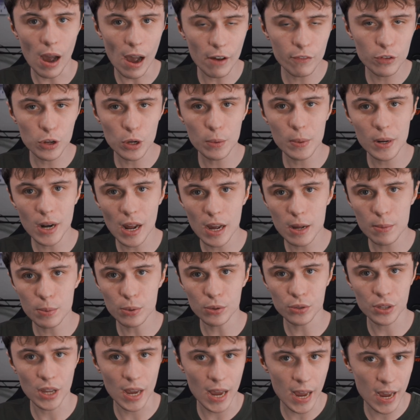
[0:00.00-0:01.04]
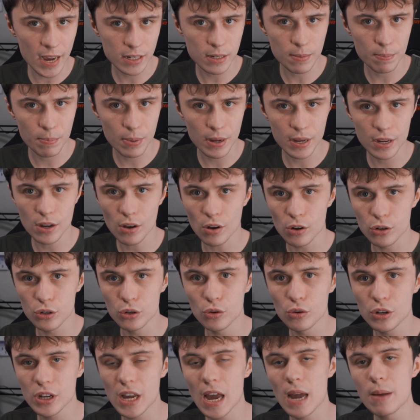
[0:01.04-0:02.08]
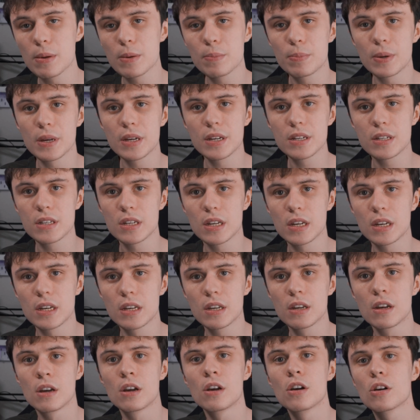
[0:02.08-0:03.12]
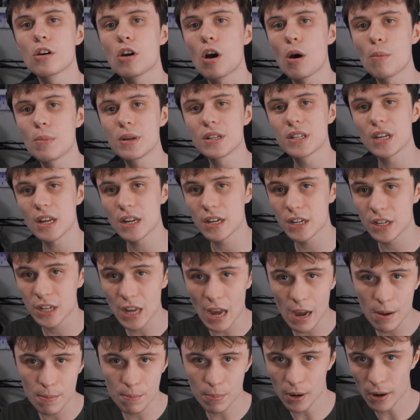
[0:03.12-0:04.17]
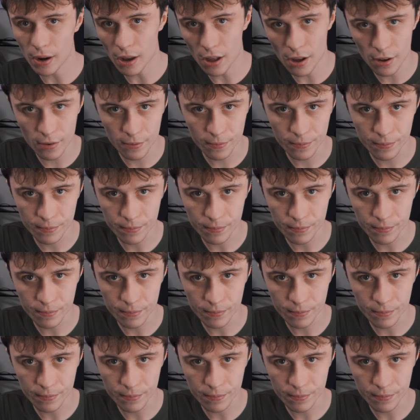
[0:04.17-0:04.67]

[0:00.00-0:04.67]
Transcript: have you enabled XMP on your gaming PC? Comment down below.